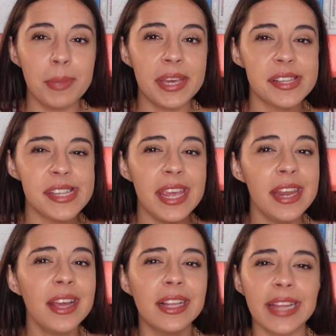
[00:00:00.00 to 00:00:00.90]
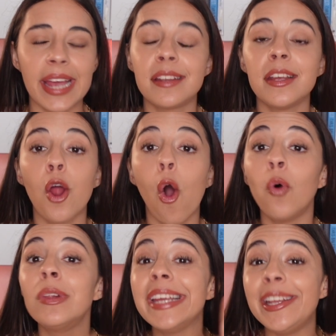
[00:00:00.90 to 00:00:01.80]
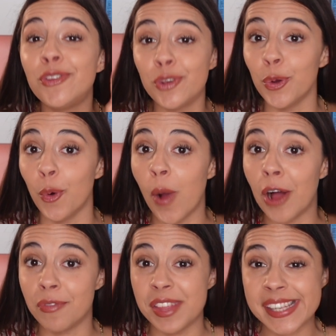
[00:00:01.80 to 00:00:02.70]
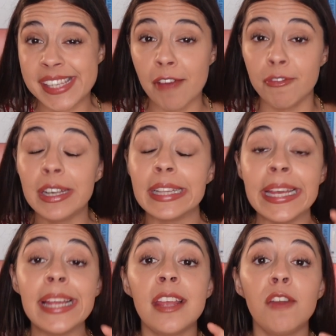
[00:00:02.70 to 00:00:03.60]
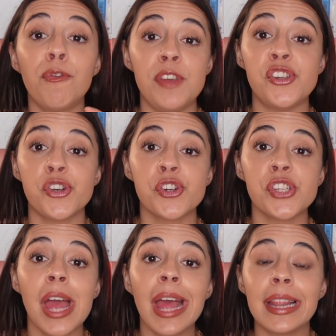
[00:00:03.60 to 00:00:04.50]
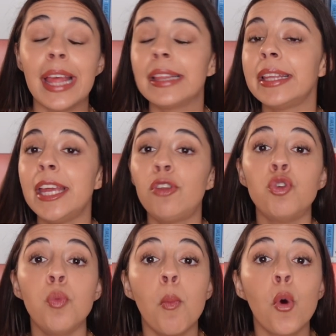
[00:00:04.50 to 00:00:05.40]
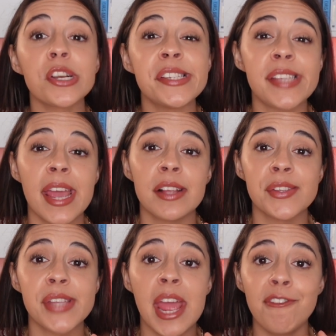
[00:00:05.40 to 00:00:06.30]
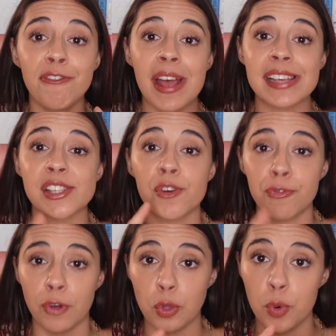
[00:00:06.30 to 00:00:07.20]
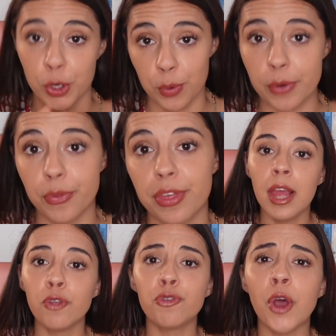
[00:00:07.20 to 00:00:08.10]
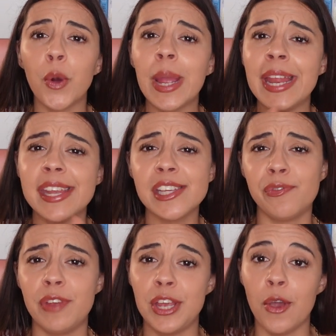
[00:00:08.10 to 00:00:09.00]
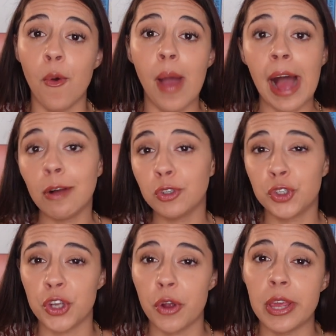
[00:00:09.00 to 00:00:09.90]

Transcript: because he neglected only 2 of the 7 LinkedIn features that lead to more sales and faster follower growth. So in this video, I will show